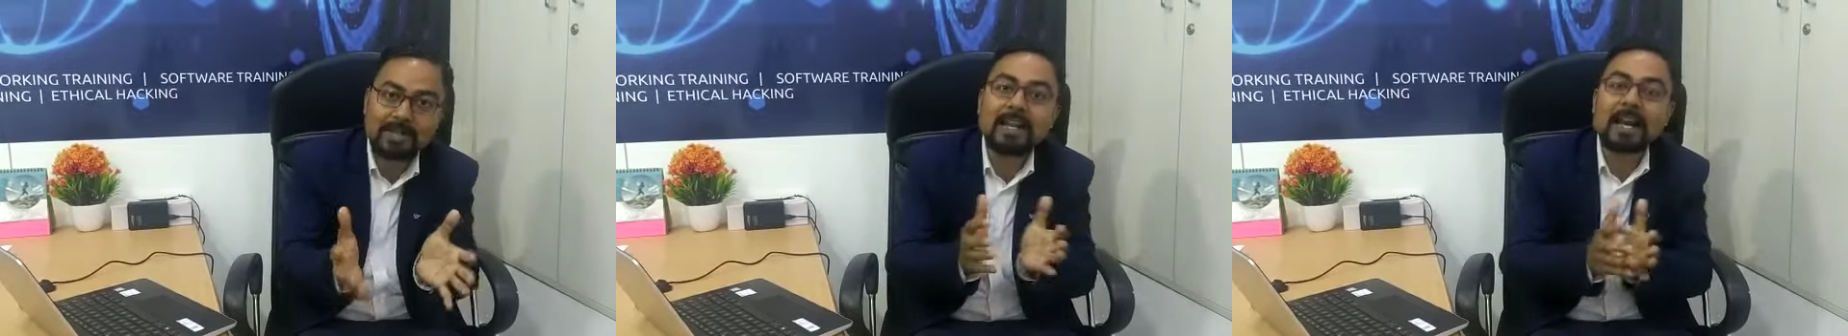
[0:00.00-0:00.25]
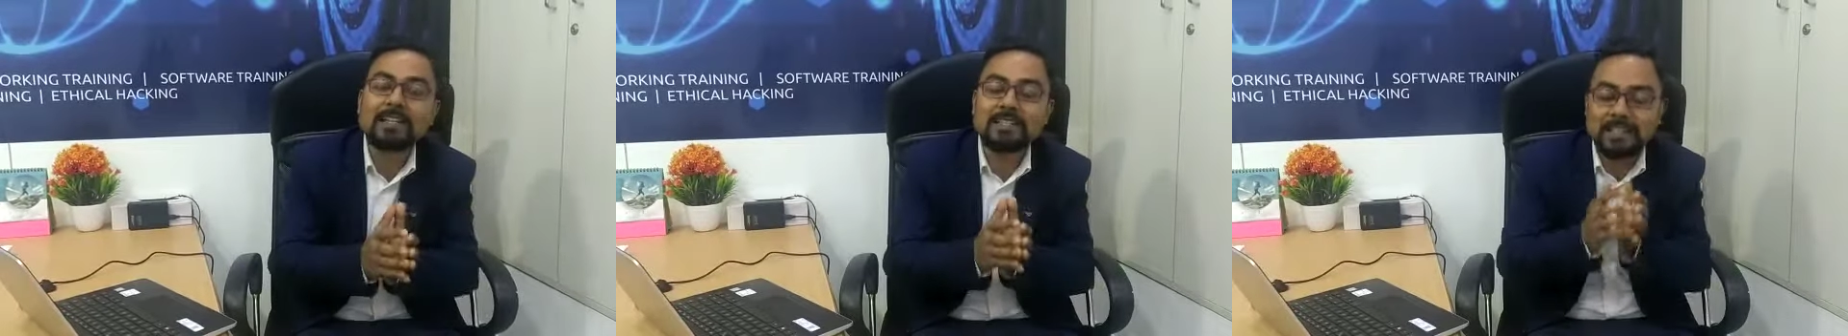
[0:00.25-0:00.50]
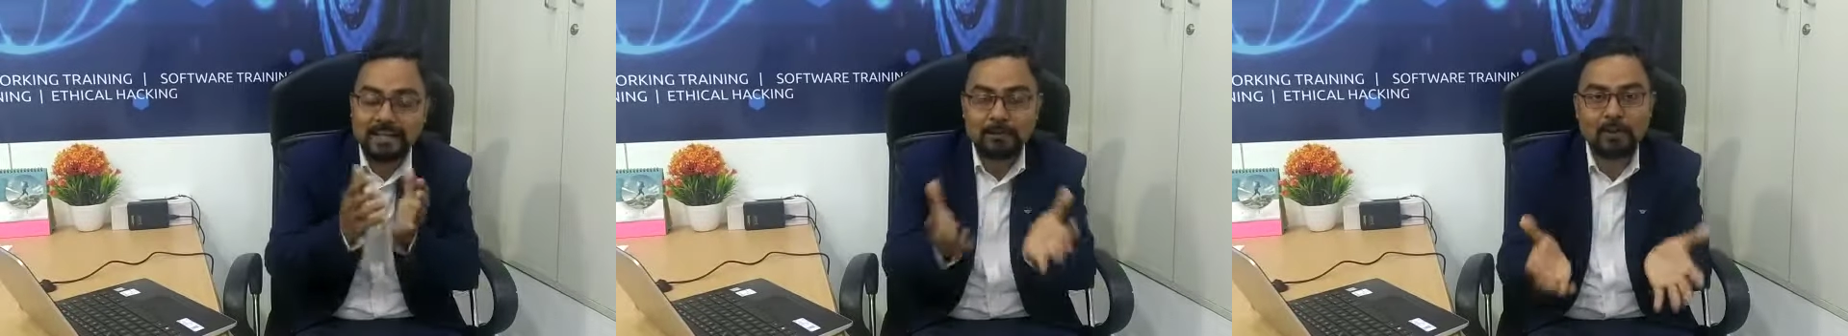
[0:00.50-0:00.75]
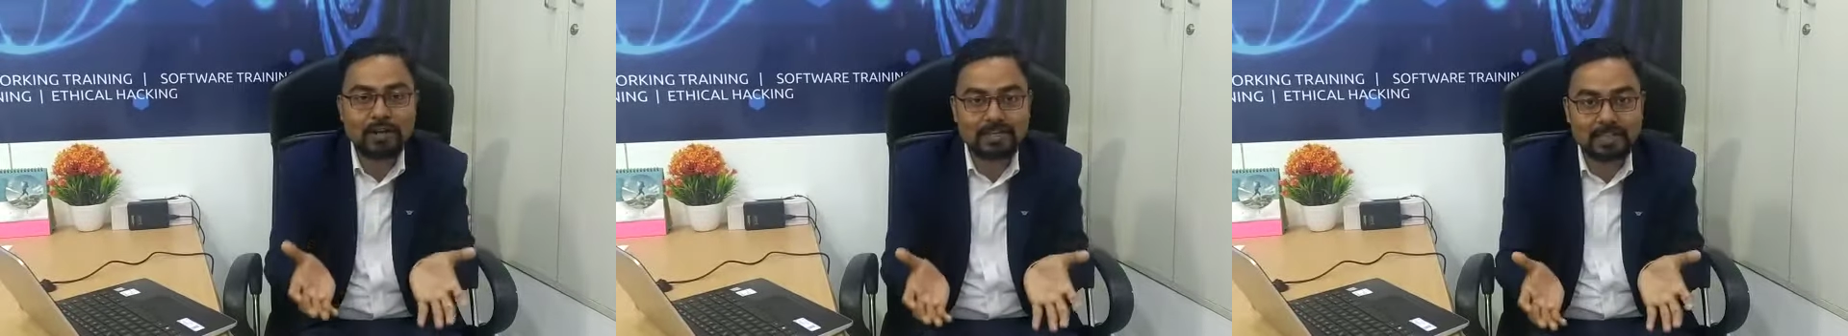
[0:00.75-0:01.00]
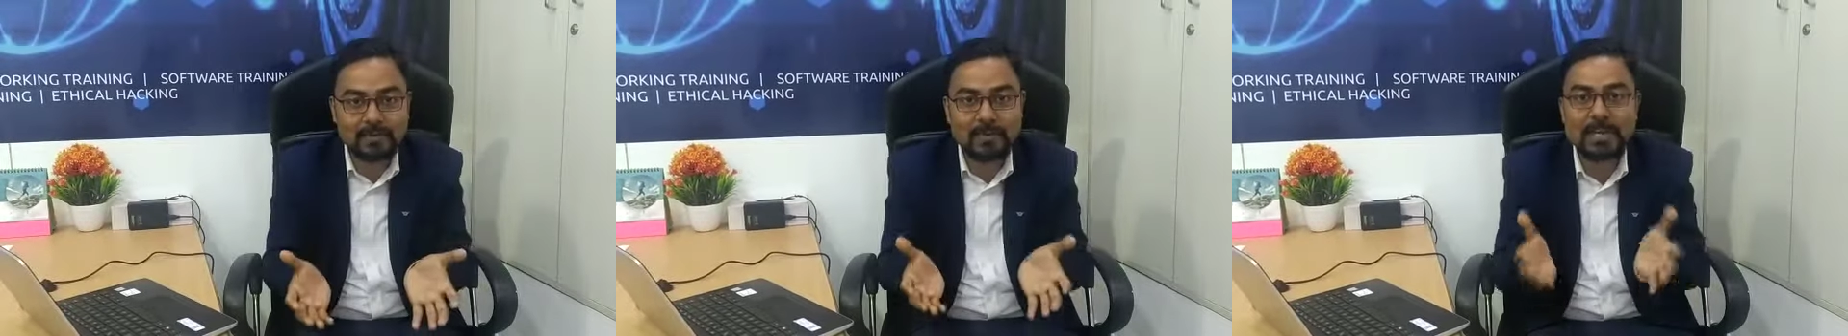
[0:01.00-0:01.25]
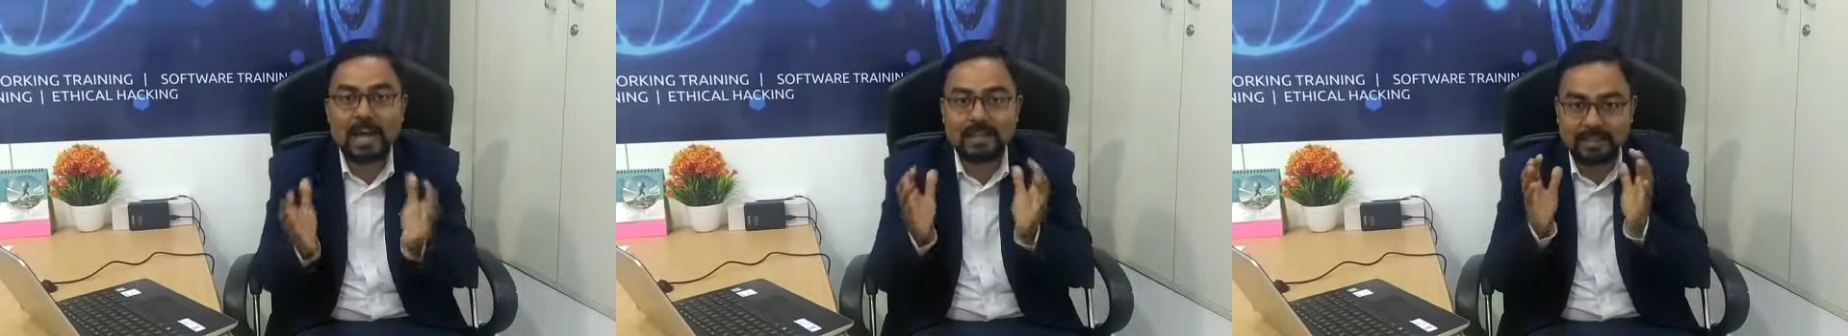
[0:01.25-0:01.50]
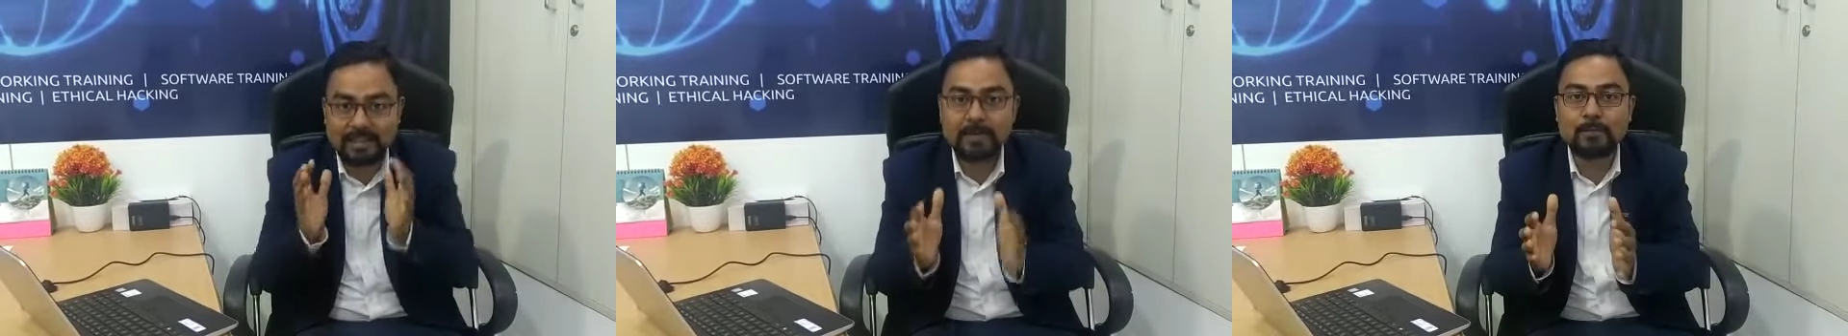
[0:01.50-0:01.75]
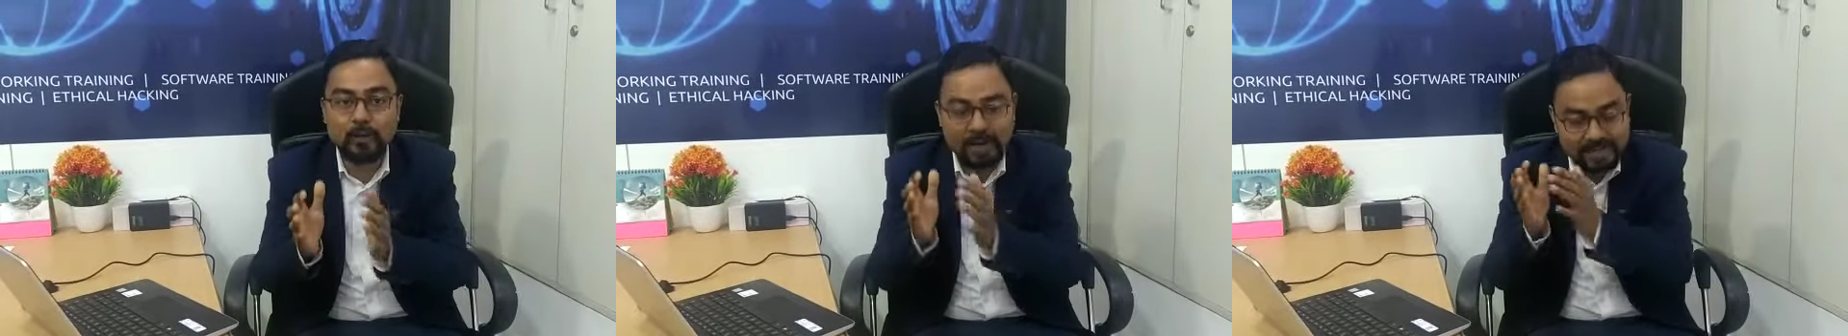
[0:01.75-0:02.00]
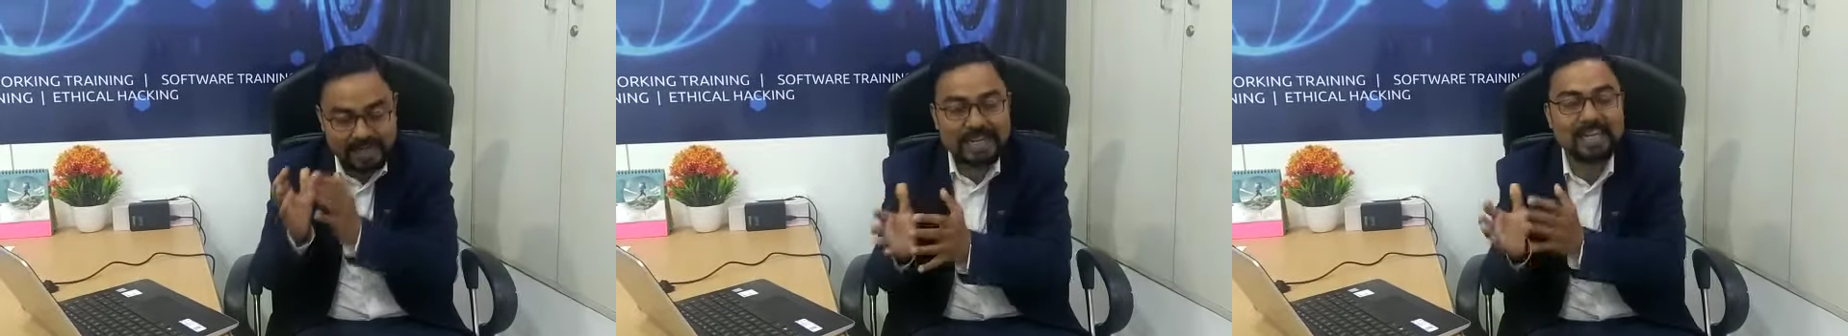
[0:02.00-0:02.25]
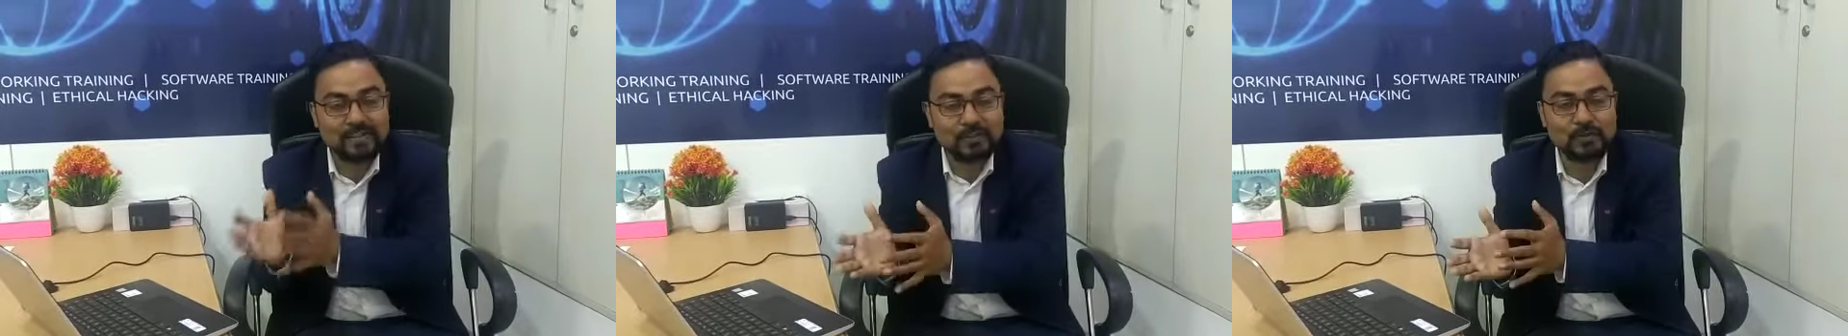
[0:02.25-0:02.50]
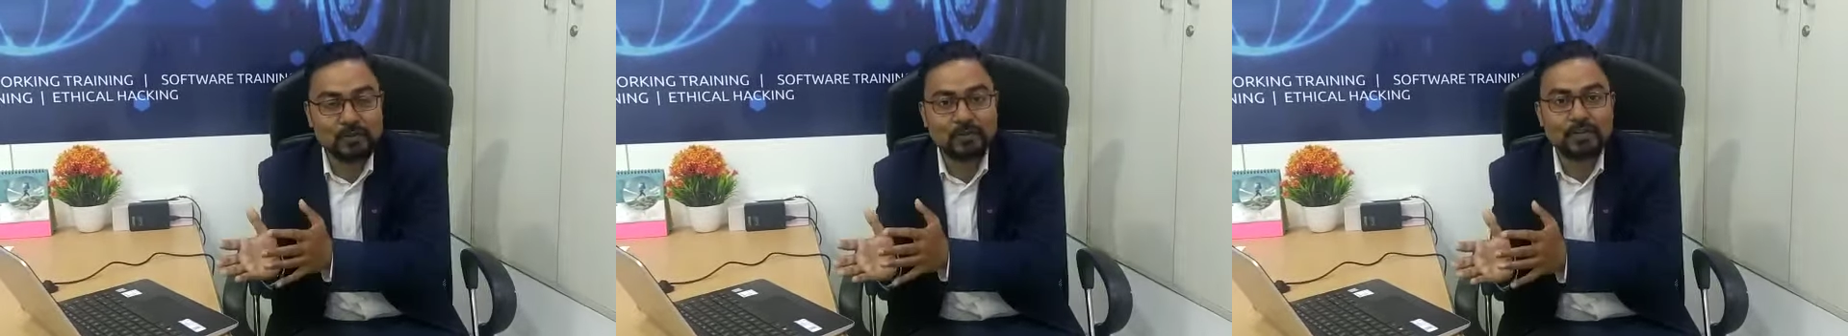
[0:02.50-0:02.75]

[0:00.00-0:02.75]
that is 3.7 and 3.82.